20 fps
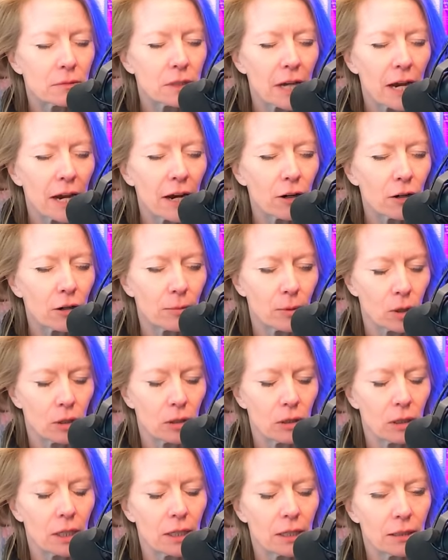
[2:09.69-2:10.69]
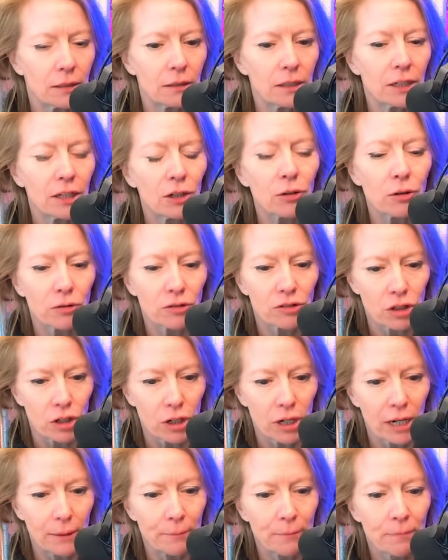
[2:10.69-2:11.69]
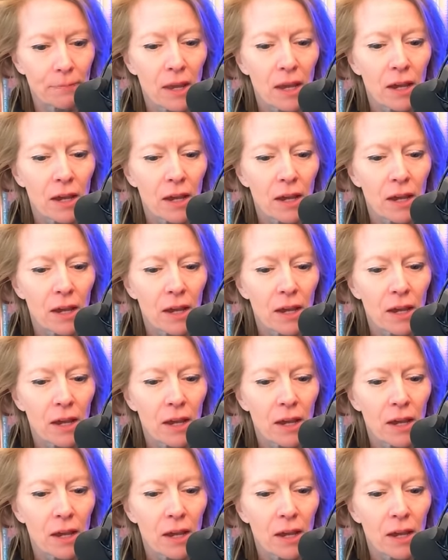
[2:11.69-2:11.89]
terrible hero's journey.